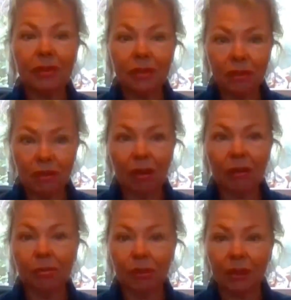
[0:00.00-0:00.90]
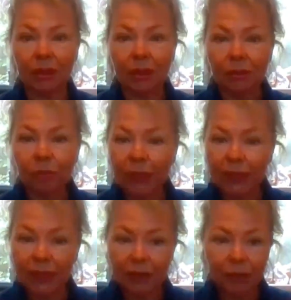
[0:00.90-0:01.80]
their job by
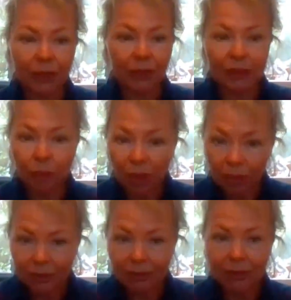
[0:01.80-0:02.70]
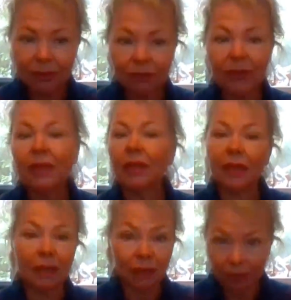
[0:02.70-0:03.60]
keeping us positive
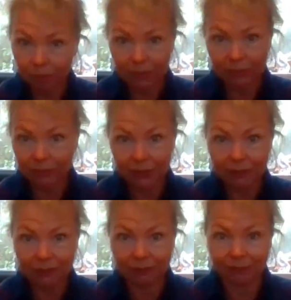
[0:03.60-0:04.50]
and uplifted.